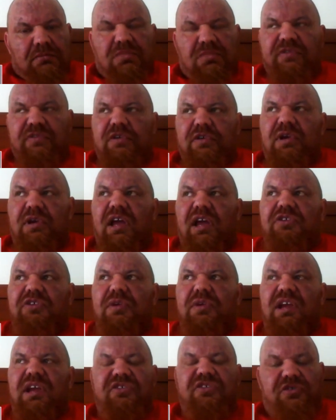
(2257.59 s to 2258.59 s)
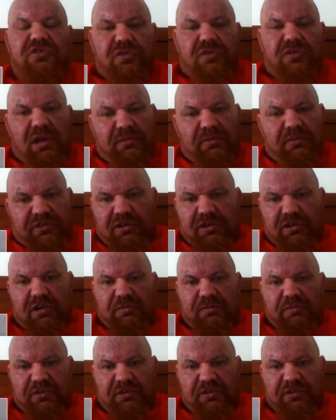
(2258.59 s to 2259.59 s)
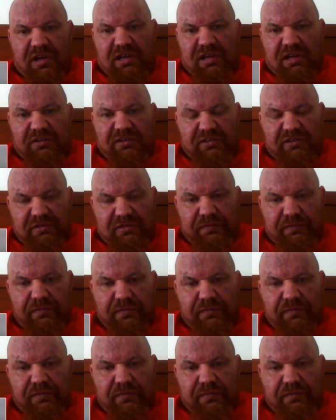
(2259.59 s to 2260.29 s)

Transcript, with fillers: But if you get into an extreme circumstance